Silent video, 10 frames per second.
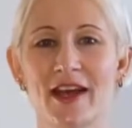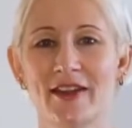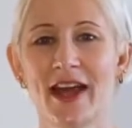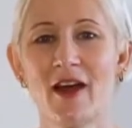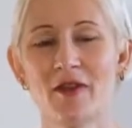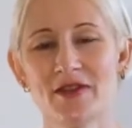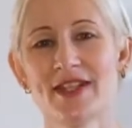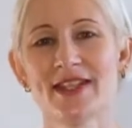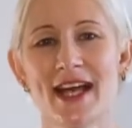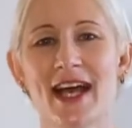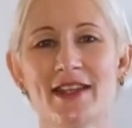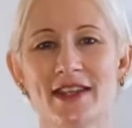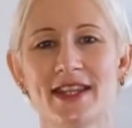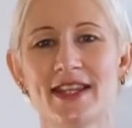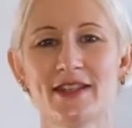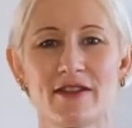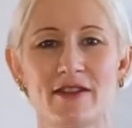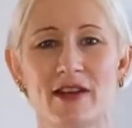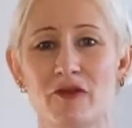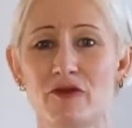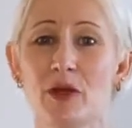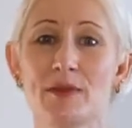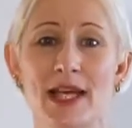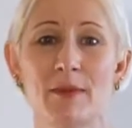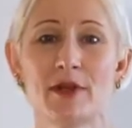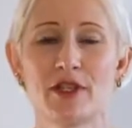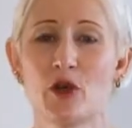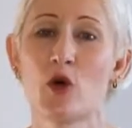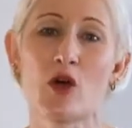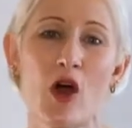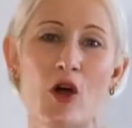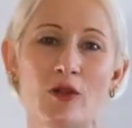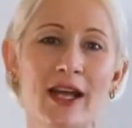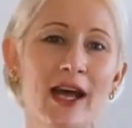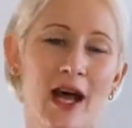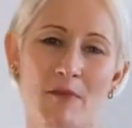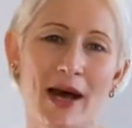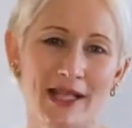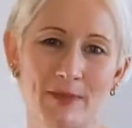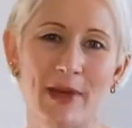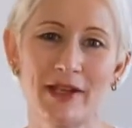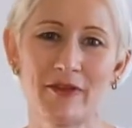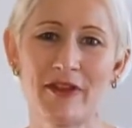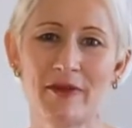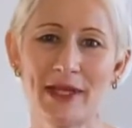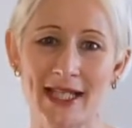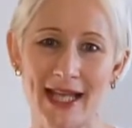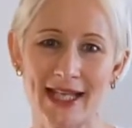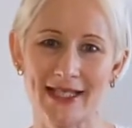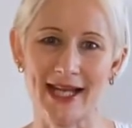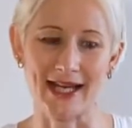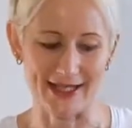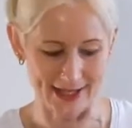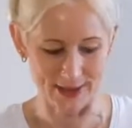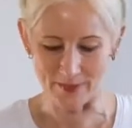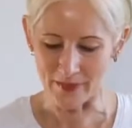and they often say that things are at room temperature or cold are much better for metallic taste.